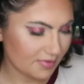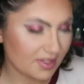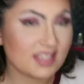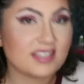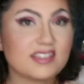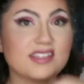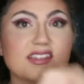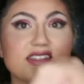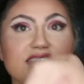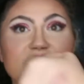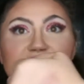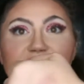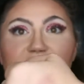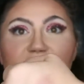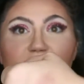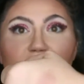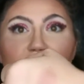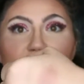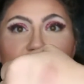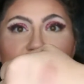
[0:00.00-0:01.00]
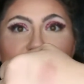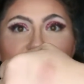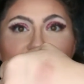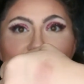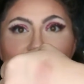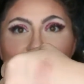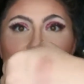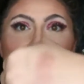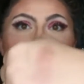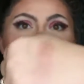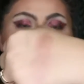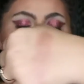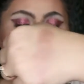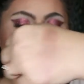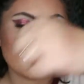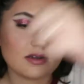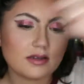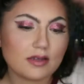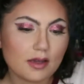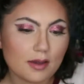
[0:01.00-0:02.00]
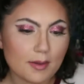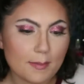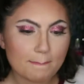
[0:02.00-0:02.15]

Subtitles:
This is still gray on my hand.